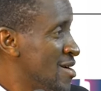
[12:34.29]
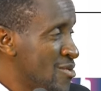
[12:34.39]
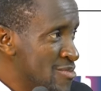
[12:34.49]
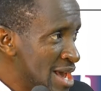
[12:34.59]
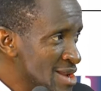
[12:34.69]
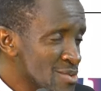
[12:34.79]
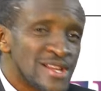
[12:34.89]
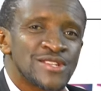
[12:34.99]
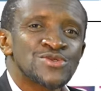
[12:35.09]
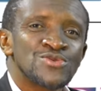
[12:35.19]
Now, men,
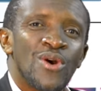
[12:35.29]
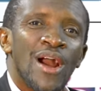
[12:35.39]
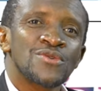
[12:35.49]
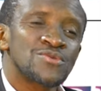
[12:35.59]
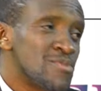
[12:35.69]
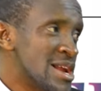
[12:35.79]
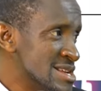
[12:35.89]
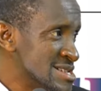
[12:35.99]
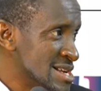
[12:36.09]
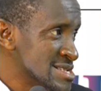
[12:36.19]
we need to know how to
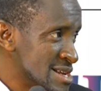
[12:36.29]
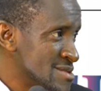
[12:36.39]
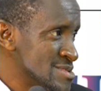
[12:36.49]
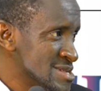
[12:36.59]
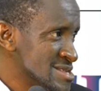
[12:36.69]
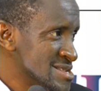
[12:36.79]
manage ourselves.